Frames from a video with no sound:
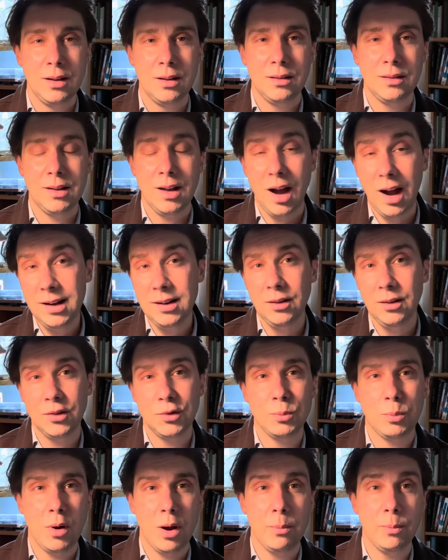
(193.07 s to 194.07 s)
The
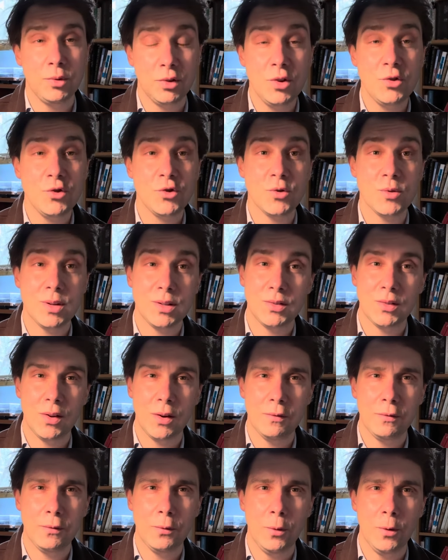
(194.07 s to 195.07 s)
idealist proposition is
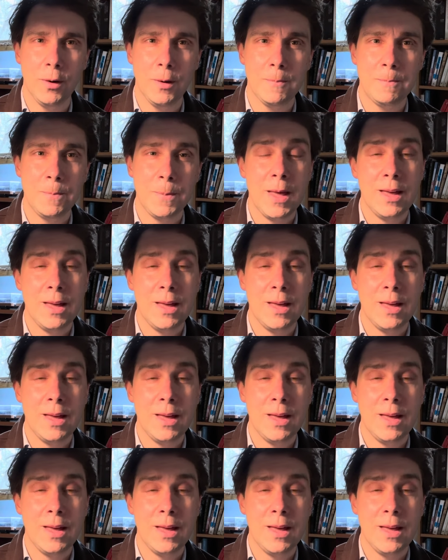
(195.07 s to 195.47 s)
therefore